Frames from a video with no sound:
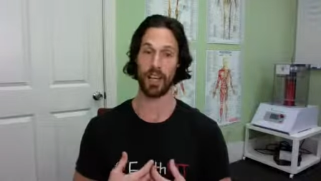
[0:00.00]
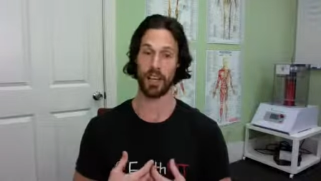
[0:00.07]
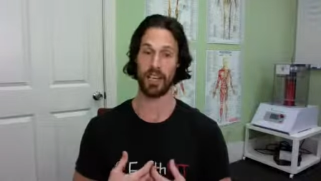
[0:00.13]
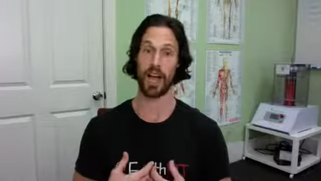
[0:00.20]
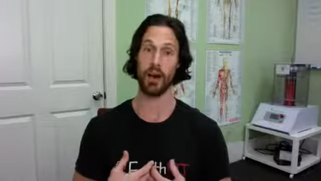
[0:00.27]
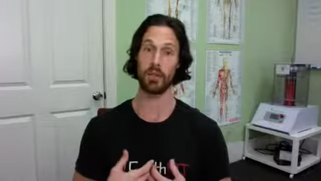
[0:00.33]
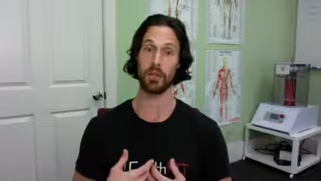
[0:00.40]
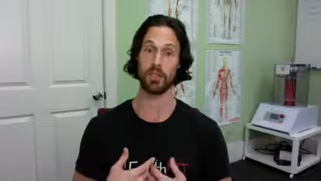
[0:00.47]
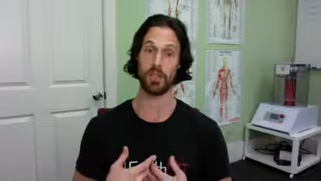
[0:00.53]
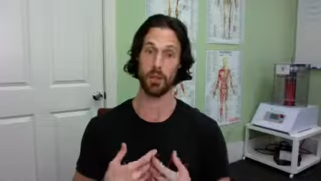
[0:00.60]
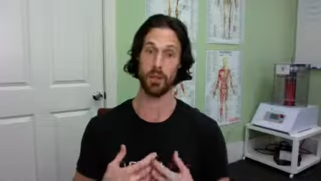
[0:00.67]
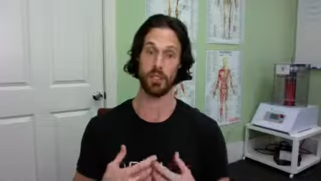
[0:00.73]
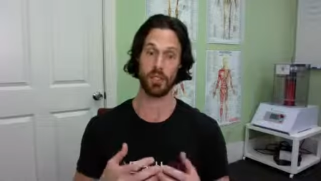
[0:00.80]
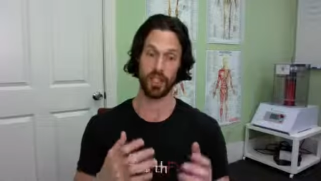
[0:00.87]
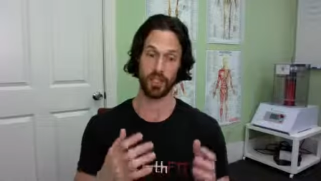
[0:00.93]
Like, I was so
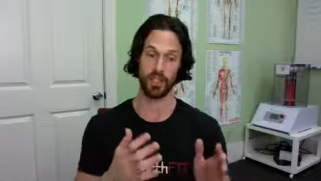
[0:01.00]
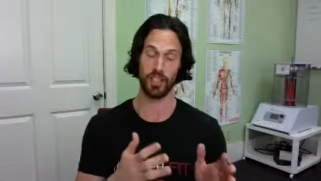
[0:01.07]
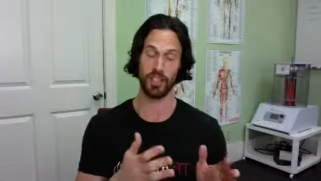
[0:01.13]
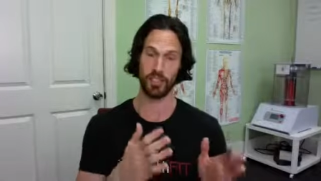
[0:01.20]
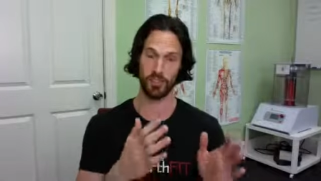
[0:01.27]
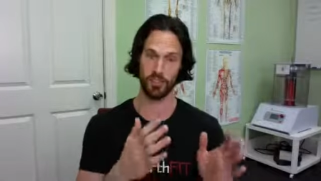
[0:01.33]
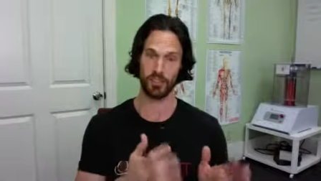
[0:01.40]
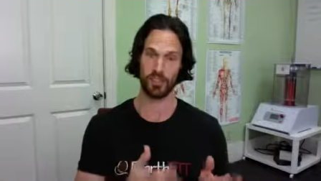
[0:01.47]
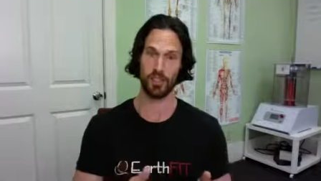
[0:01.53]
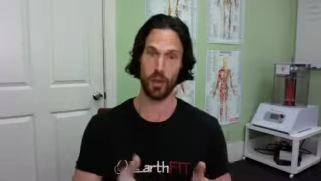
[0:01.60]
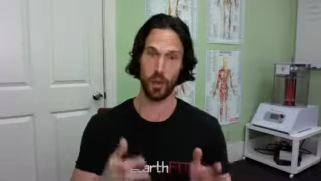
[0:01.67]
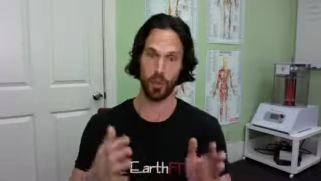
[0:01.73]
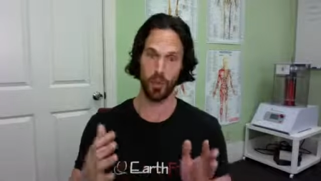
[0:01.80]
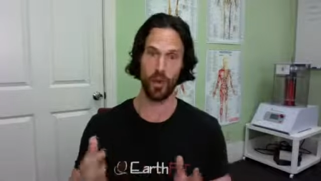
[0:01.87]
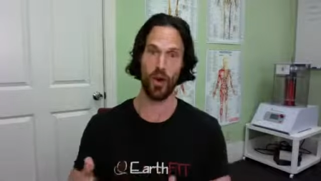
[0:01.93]
serious for
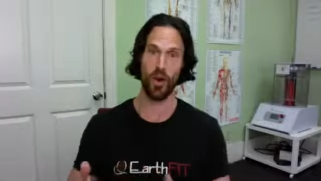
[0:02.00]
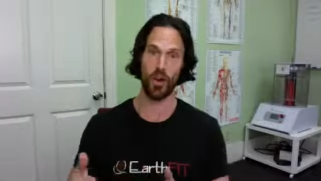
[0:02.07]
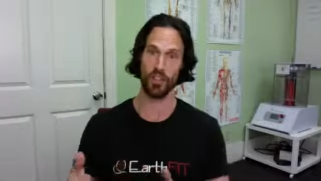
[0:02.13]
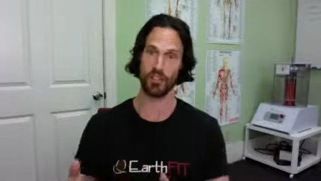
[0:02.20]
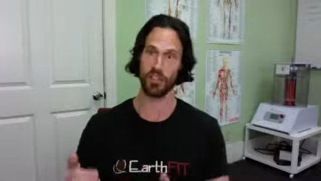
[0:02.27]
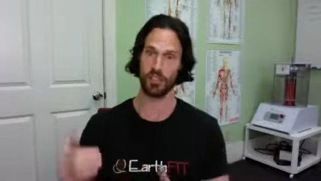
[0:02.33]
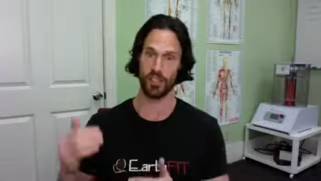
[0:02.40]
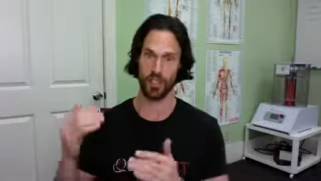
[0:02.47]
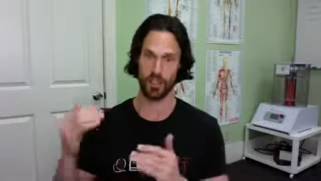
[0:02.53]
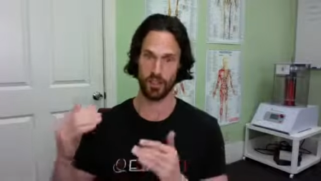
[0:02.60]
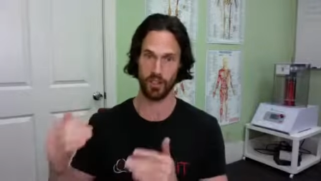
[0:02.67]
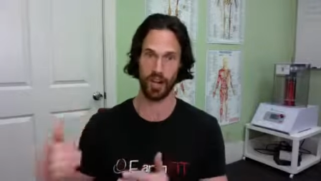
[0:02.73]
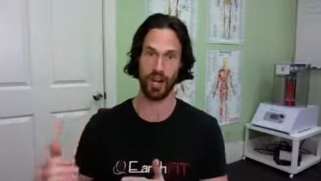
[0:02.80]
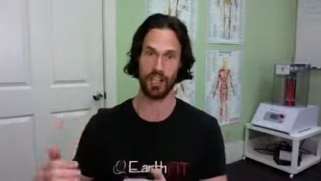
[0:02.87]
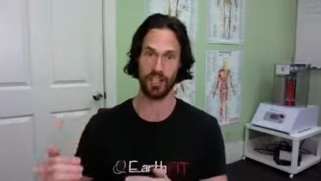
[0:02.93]
so long, just like
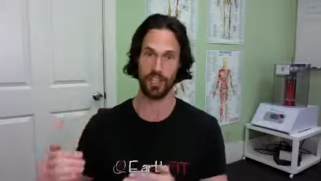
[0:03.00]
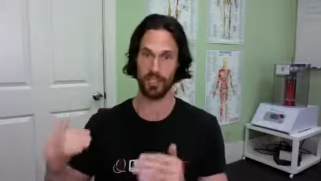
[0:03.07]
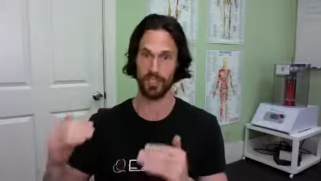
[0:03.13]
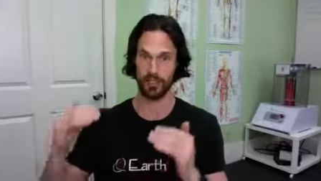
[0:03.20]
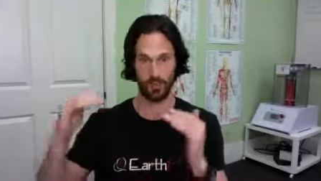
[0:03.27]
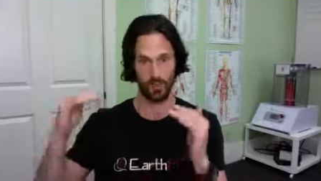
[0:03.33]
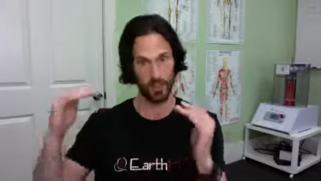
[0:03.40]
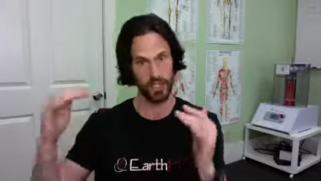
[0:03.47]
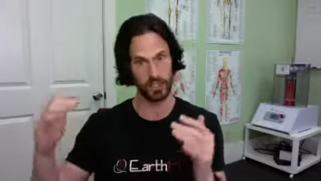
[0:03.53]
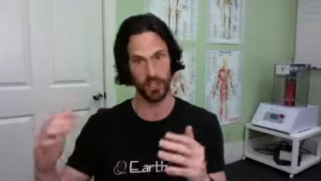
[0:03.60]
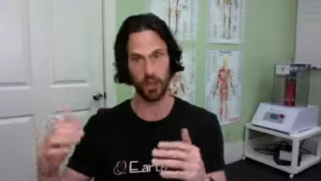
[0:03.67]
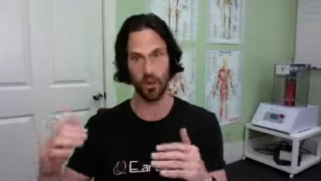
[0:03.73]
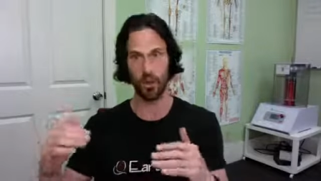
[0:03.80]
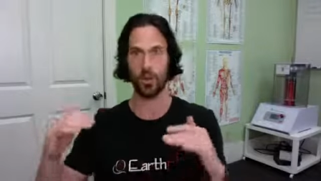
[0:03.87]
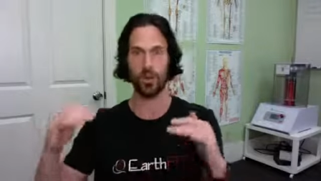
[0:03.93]
trying to reach
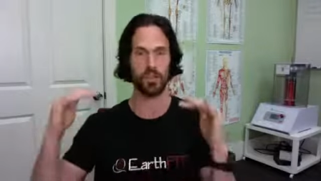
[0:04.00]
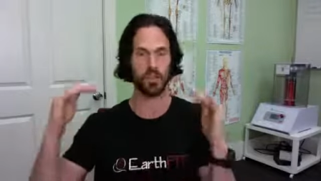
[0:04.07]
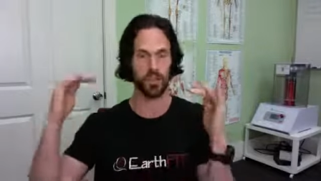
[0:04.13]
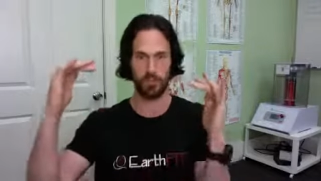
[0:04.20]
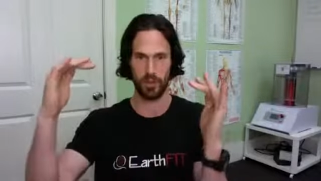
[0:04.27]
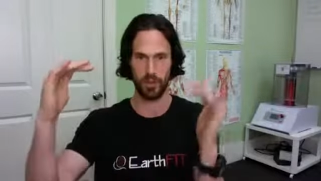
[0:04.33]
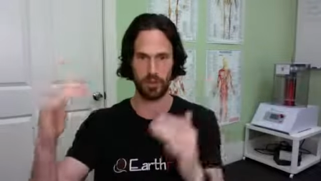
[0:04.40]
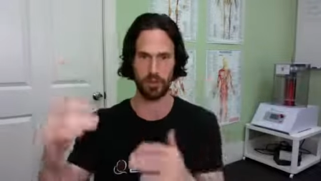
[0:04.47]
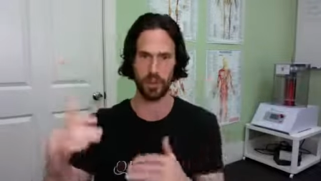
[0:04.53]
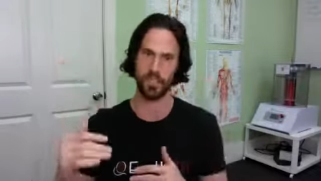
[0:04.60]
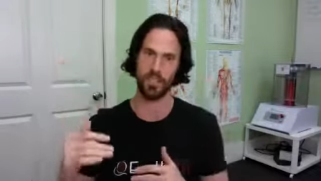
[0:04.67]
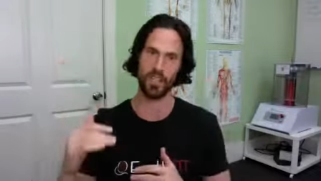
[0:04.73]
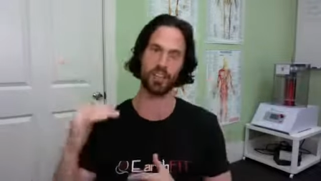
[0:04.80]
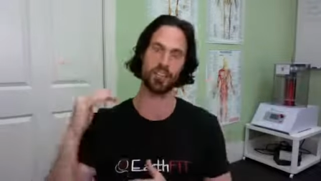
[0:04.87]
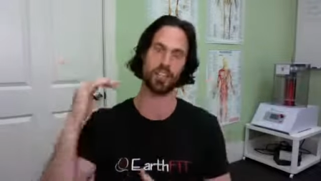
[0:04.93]
goals and push
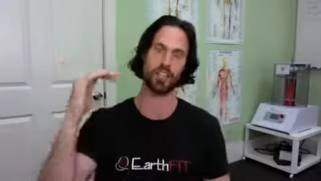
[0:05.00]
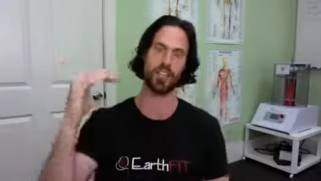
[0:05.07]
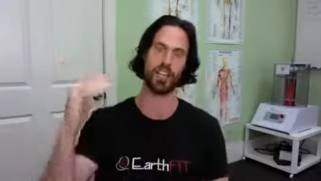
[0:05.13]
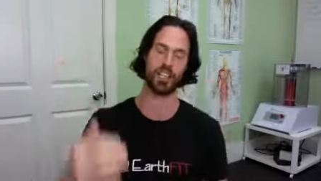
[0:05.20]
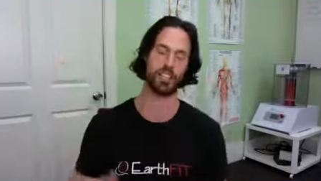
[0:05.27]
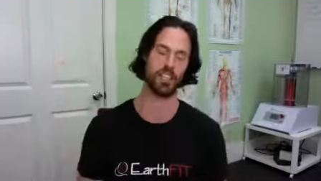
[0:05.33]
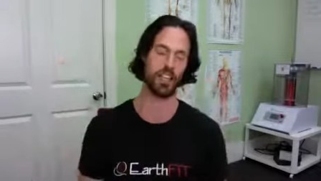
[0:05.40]
myself to the next